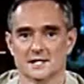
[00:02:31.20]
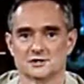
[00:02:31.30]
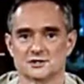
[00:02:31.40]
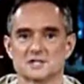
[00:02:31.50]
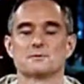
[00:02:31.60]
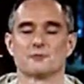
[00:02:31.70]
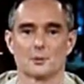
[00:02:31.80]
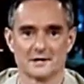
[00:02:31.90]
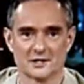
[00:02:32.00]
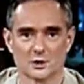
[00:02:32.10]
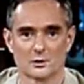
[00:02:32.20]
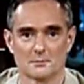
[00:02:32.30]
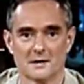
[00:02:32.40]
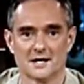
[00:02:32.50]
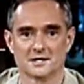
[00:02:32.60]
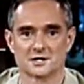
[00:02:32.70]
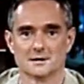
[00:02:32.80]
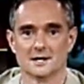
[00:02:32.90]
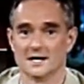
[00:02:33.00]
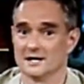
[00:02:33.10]
Just before we go, a reminder,
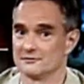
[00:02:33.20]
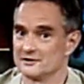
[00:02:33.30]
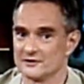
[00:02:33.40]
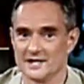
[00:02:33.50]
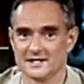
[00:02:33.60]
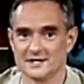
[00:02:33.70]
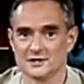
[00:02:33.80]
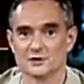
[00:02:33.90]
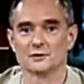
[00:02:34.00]
every Friday, you